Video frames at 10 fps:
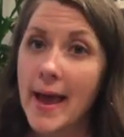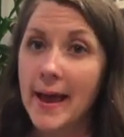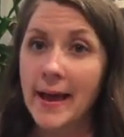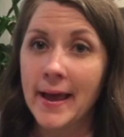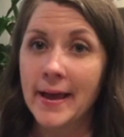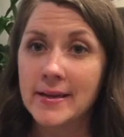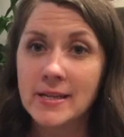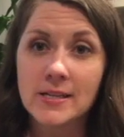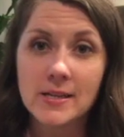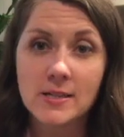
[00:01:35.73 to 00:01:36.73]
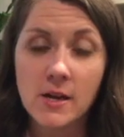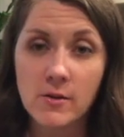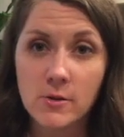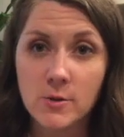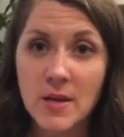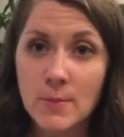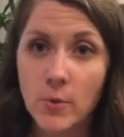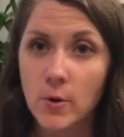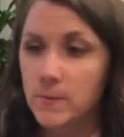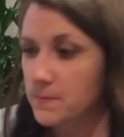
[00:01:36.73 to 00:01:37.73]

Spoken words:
And he takes care of those people.